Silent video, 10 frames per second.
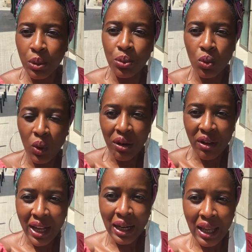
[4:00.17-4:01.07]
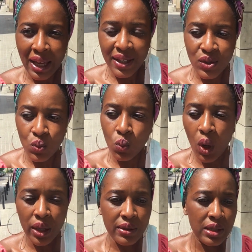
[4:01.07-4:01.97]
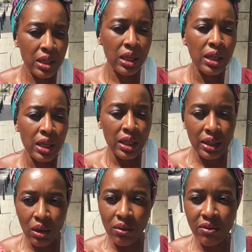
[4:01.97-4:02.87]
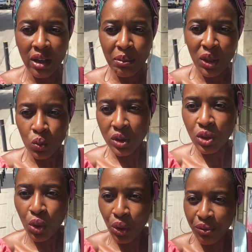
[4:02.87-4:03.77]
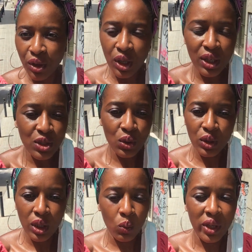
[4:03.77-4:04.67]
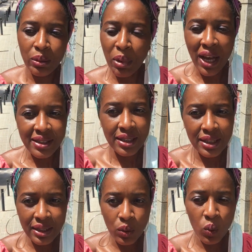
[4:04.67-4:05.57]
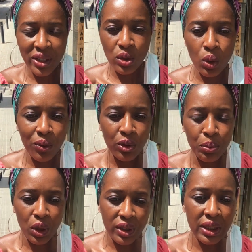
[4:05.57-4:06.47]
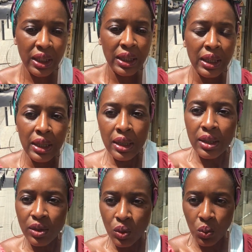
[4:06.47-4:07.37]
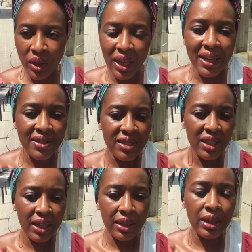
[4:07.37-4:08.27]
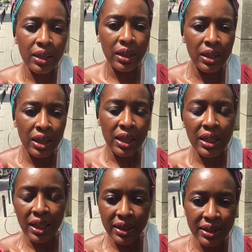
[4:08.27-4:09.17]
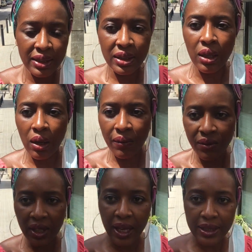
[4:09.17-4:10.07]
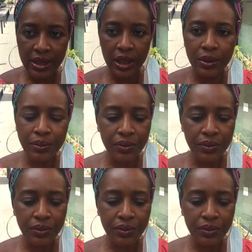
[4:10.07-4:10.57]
people were reckless once the confinement was over, so they went partying and went overboard. So we are seeing cases of that.